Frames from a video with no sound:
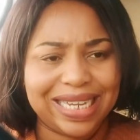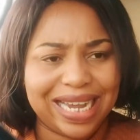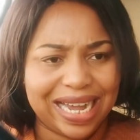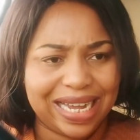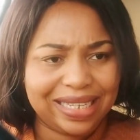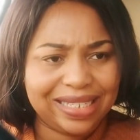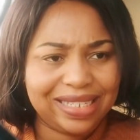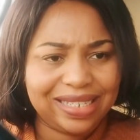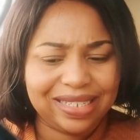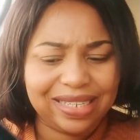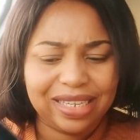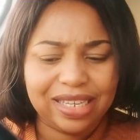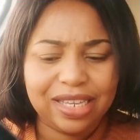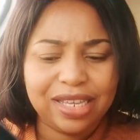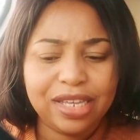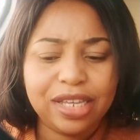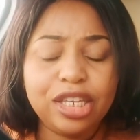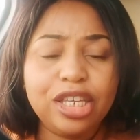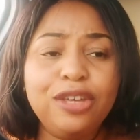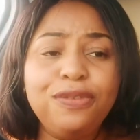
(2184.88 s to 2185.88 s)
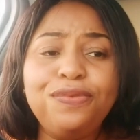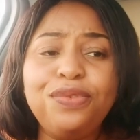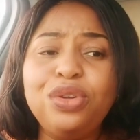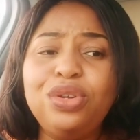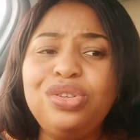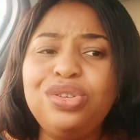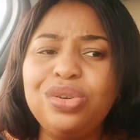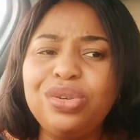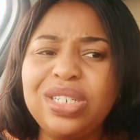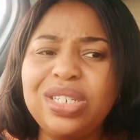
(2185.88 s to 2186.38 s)
that if
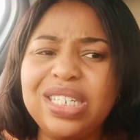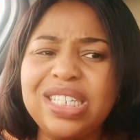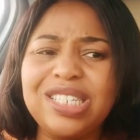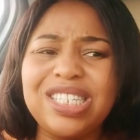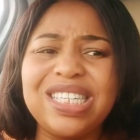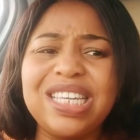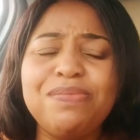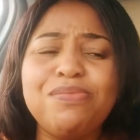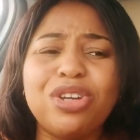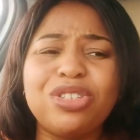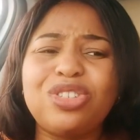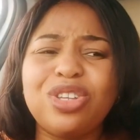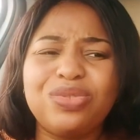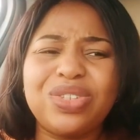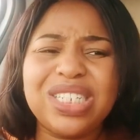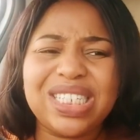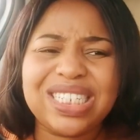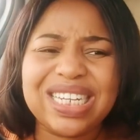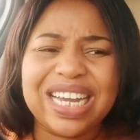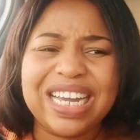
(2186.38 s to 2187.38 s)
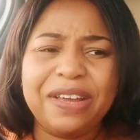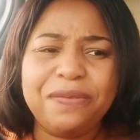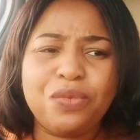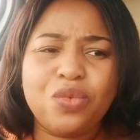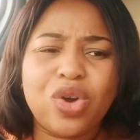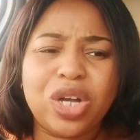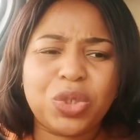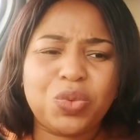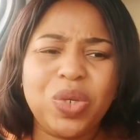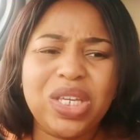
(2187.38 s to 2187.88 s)
you do this, see, most of the
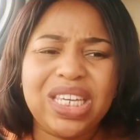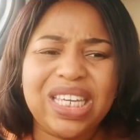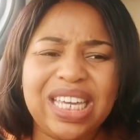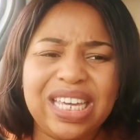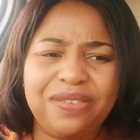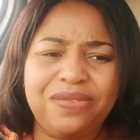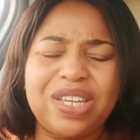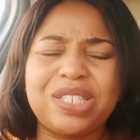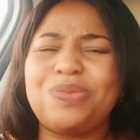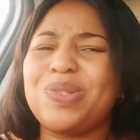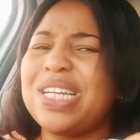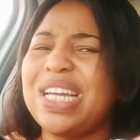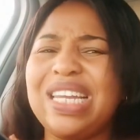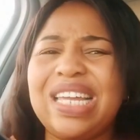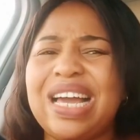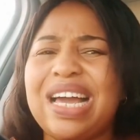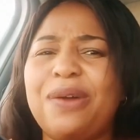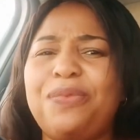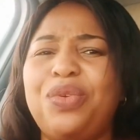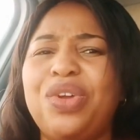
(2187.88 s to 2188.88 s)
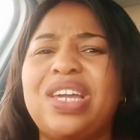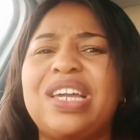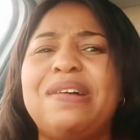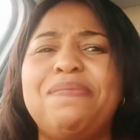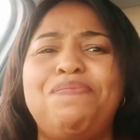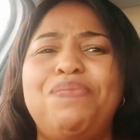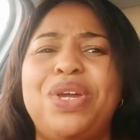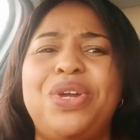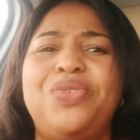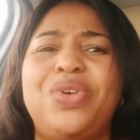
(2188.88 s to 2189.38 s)
time, what we give, especially
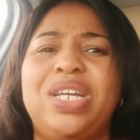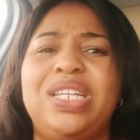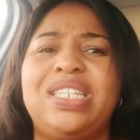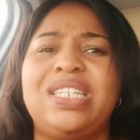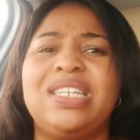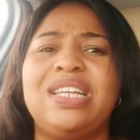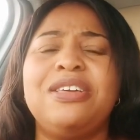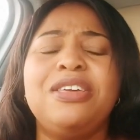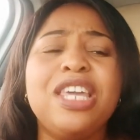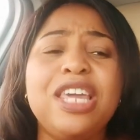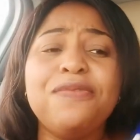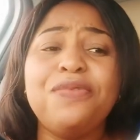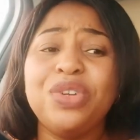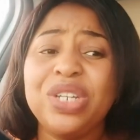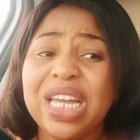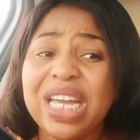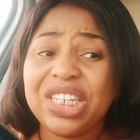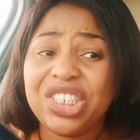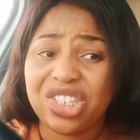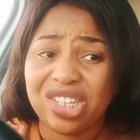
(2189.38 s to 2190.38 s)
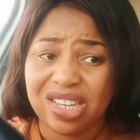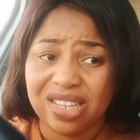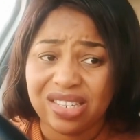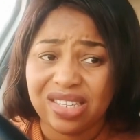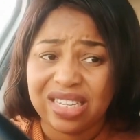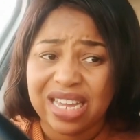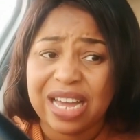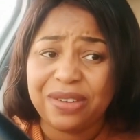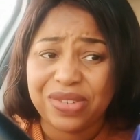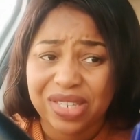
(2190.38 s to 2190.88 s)
African parents, even
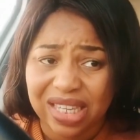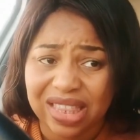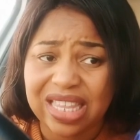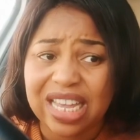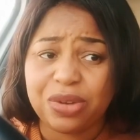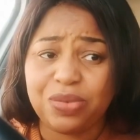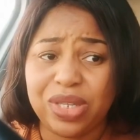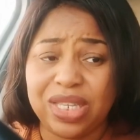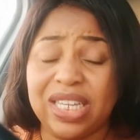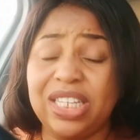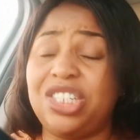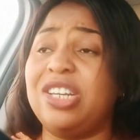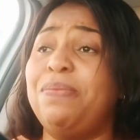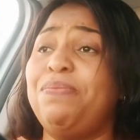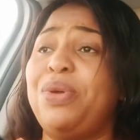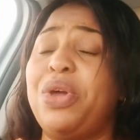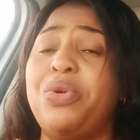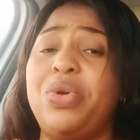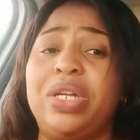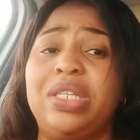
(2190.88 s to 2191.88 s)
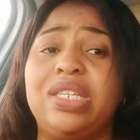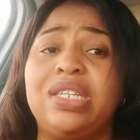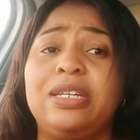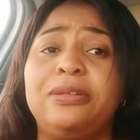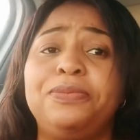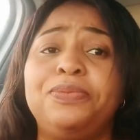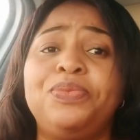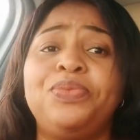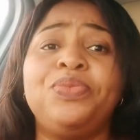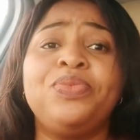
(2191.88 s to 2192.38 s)
Asians, I've seen that with Asian
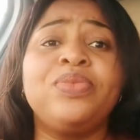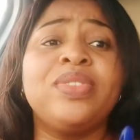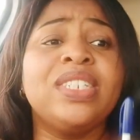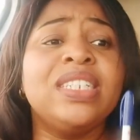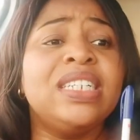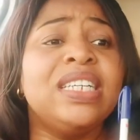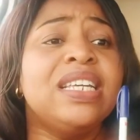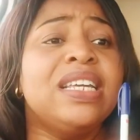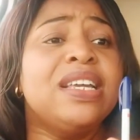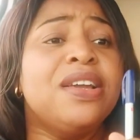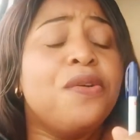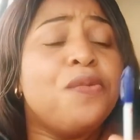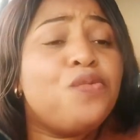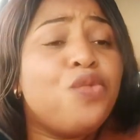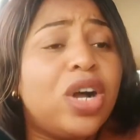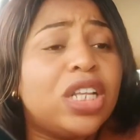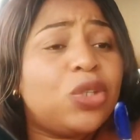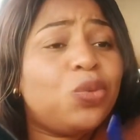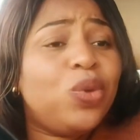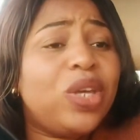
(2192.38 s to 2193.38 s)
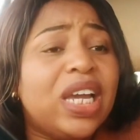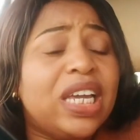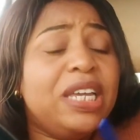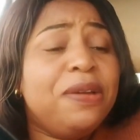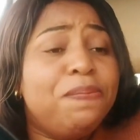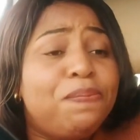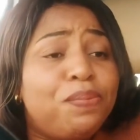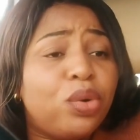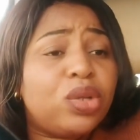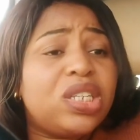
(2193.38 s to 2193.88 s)
parents, what we are
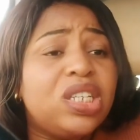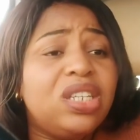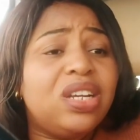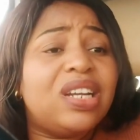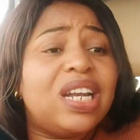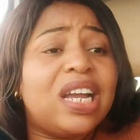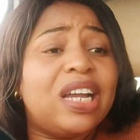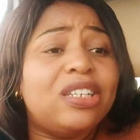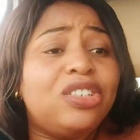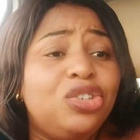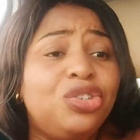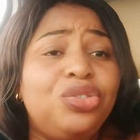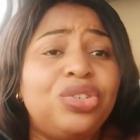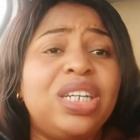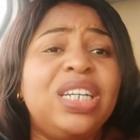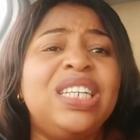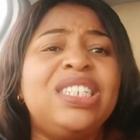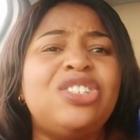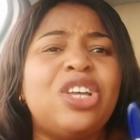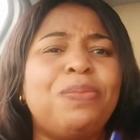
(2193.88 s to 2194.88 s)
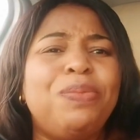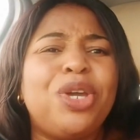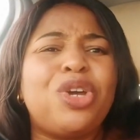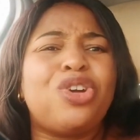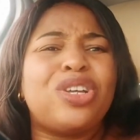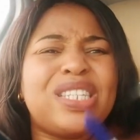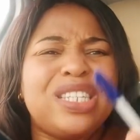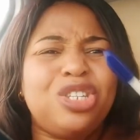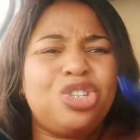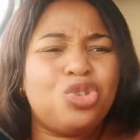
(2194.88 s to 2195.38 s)
imposing on our children is not
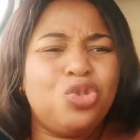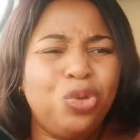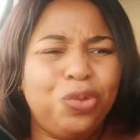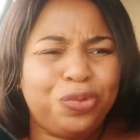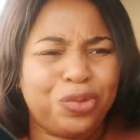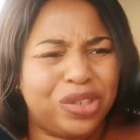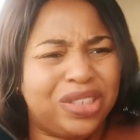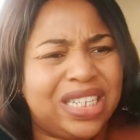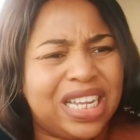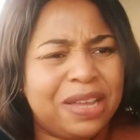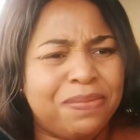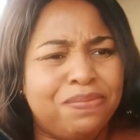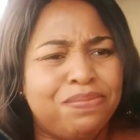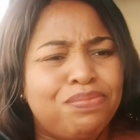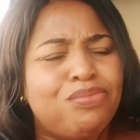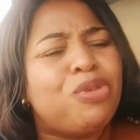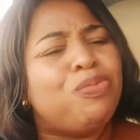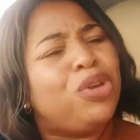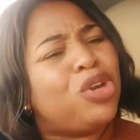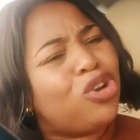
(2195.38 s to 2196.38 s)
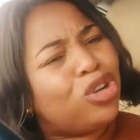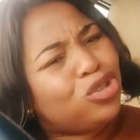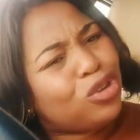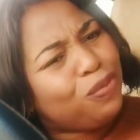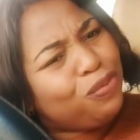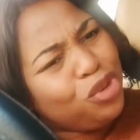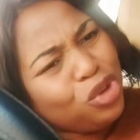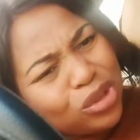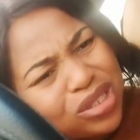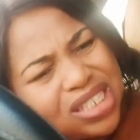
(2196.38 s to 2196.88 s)
because it's good for them, but because
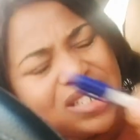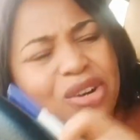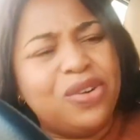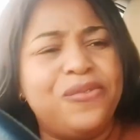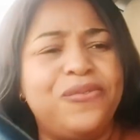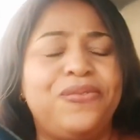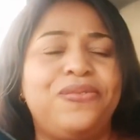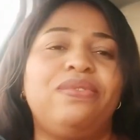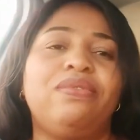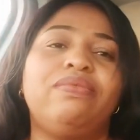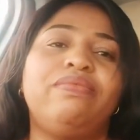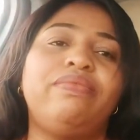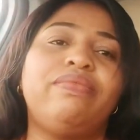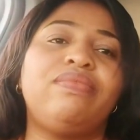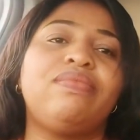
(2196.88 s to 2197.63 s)
of yourself.